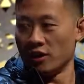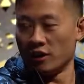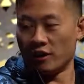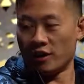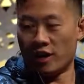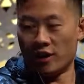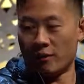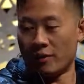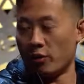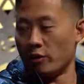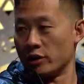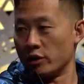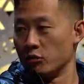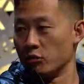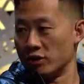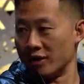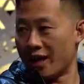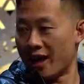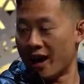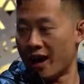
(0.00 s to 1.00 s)
that we
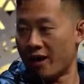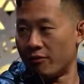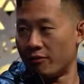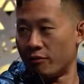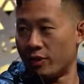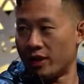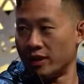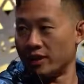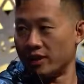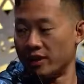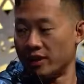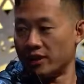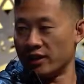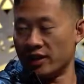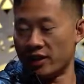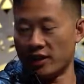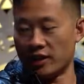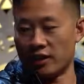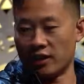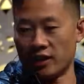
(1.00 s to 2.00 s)
used to have, right?
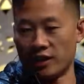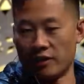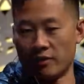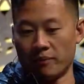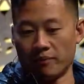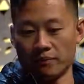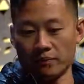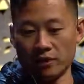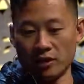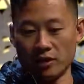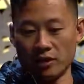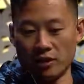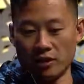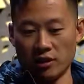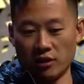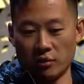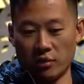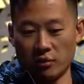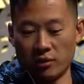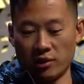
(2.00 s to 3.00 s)
In
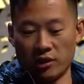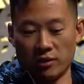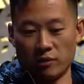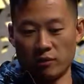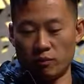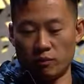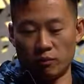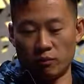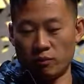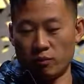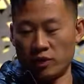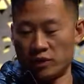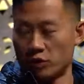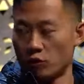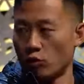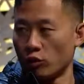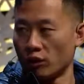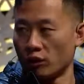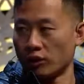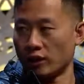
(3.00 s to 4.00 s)
maybe
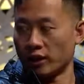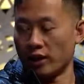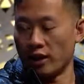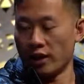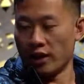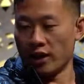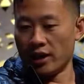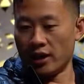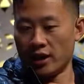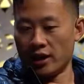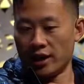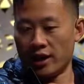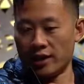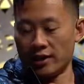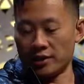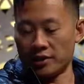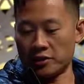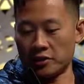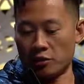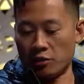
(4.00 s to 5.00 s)
historically,
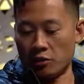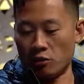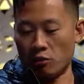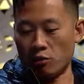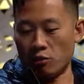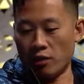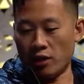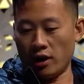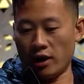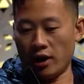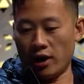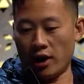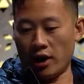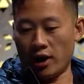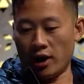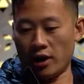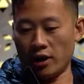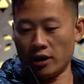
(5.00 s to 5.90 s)
and so.